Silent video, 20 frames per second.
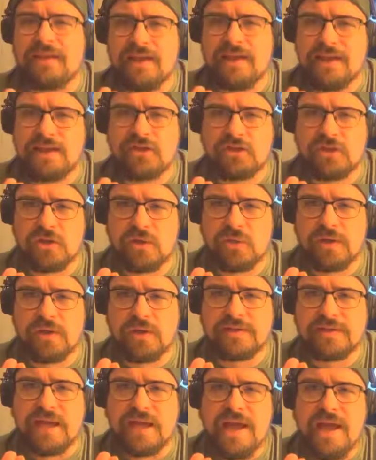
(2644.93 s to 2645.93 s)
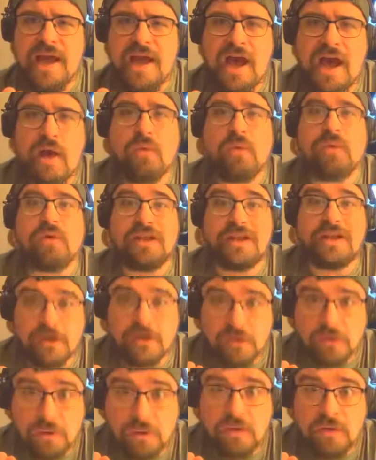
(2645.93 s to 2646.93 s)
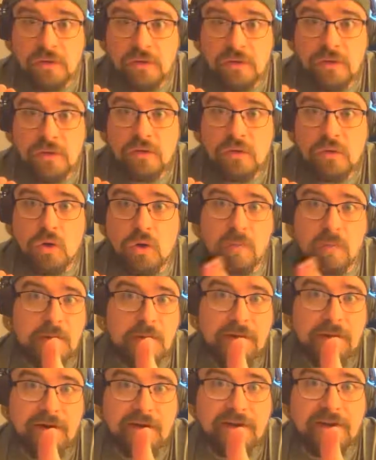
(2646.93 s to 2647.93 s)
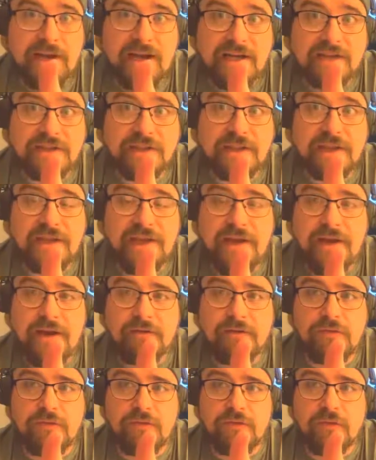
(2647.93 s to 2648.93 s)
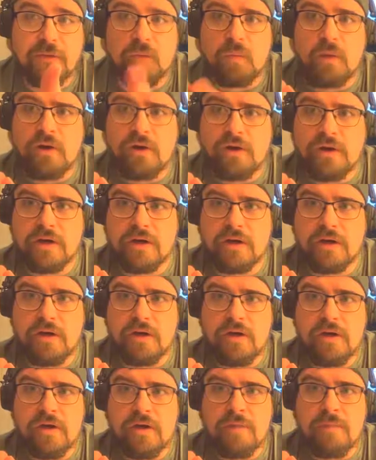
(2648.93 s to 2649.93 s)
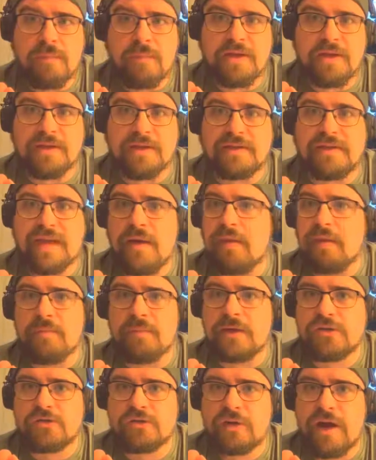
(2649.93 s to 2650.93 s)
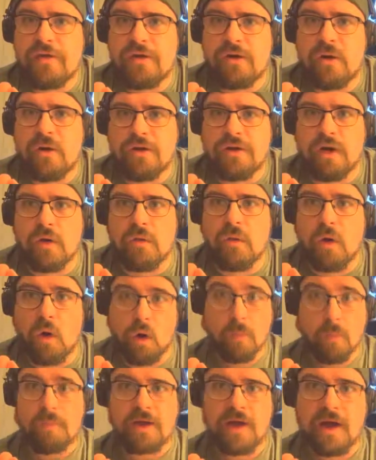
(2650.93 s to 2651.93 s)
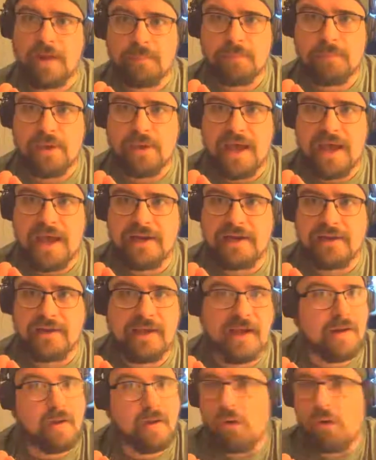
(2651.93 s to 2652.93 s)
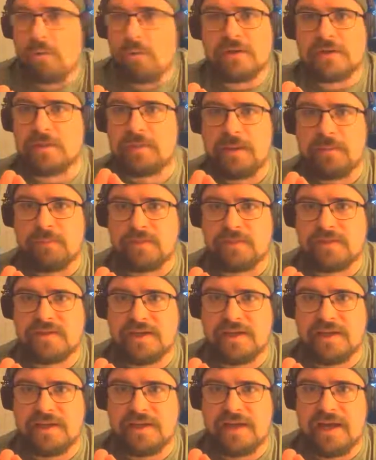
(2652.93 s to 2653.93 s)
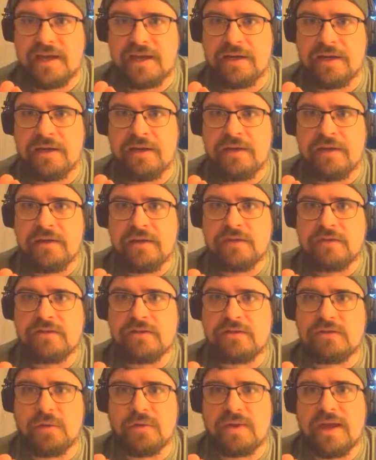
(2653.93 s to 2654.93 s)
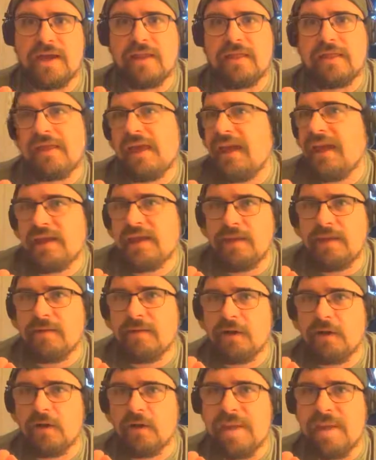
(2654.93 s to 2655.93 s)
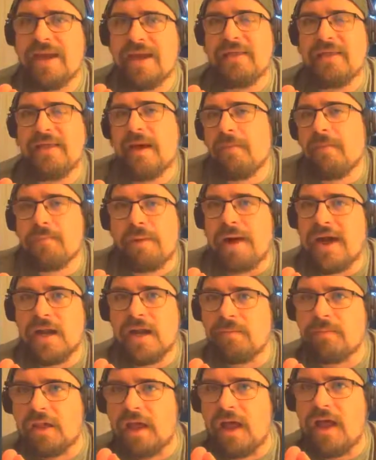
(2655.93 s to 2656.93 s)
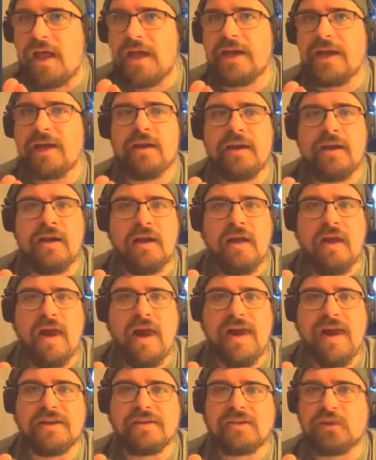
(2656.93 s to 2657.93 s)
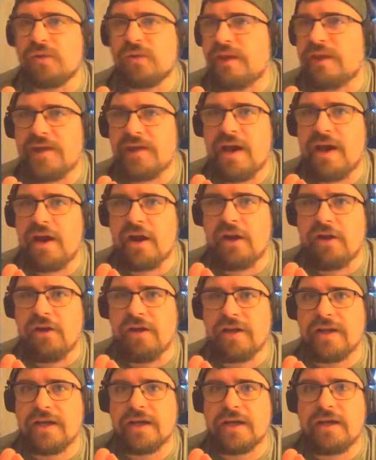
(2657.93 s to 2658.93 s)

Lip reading: it has shown us how little corporate America actually cares for the worker because they would much rather, open up and get a whole bunch of people sick again so that they can, make their bottom line. And so they're not hurting.